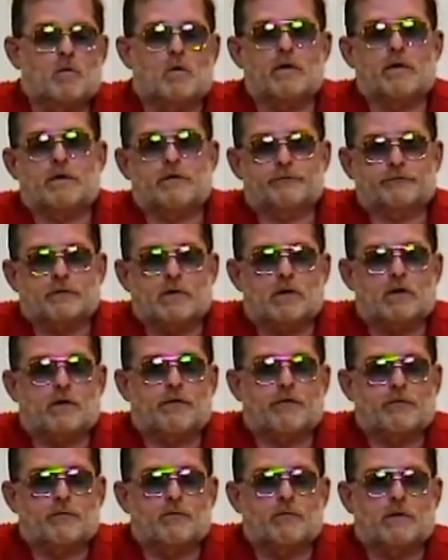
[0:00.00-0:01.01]
recording
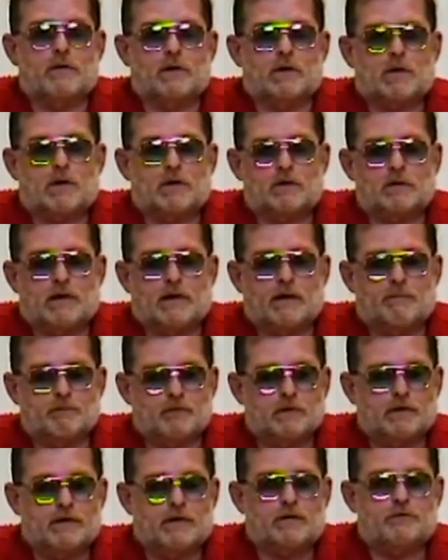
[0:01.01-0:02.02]
started in '38, and I'm
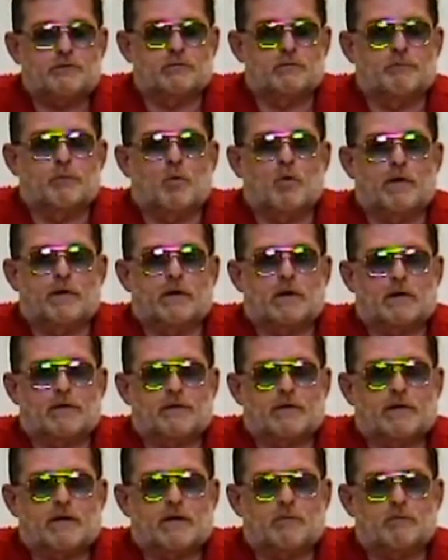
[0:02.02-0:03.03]
going to get to a point on
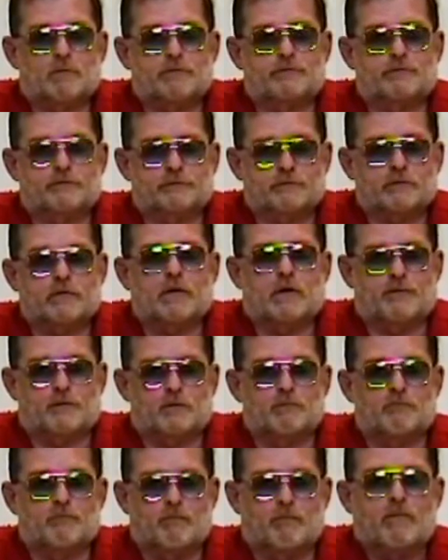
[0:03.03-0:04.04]
that, which is
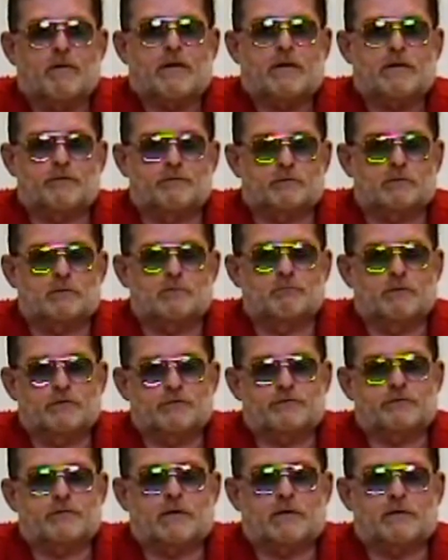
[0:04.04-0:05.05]
another major
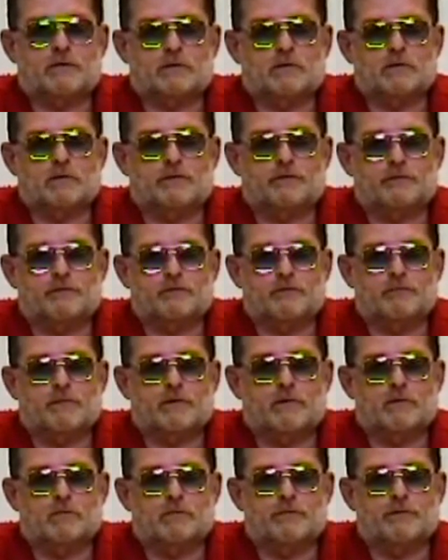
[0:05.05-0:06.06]
mistake that collectors have
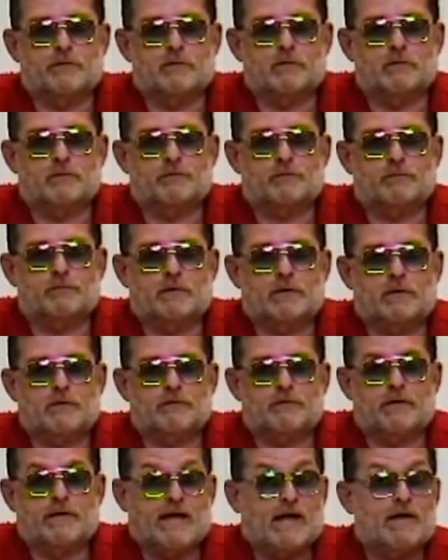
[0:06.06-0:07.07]
made over the years about,
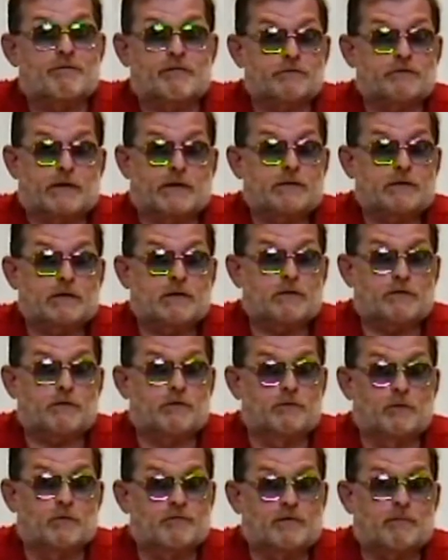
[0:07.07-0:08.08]
they have these
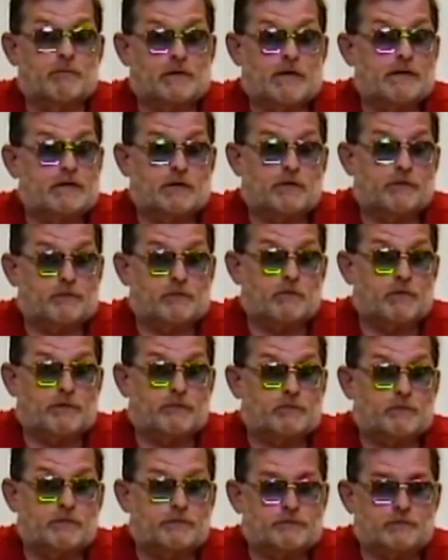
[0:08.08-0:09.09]
November
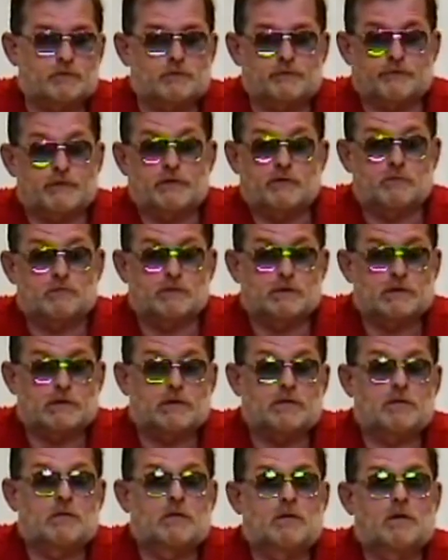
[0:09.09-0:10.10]
1933 shows, they do
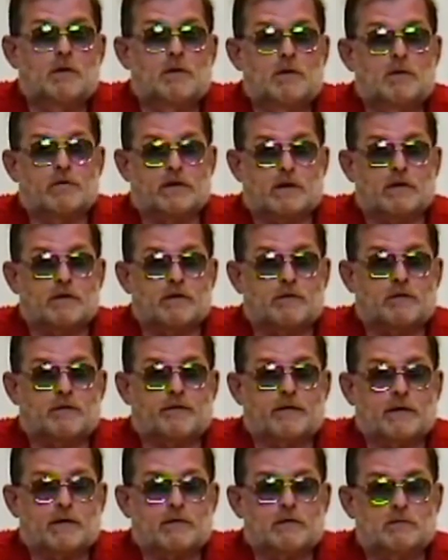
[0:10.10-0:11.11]
not. But I'll get to
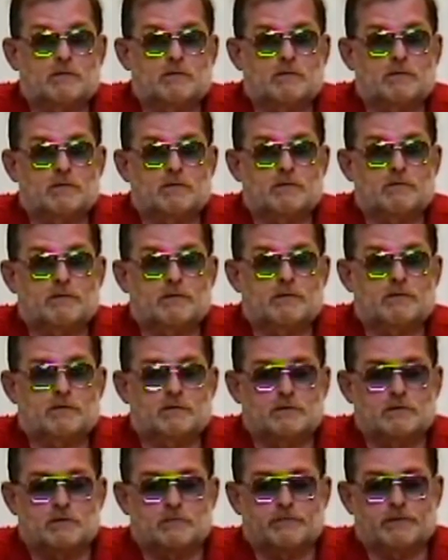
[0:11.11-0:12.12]
that a
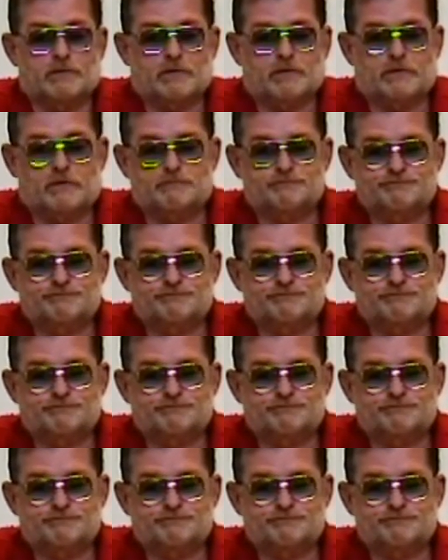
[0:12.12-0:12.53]
little bit later.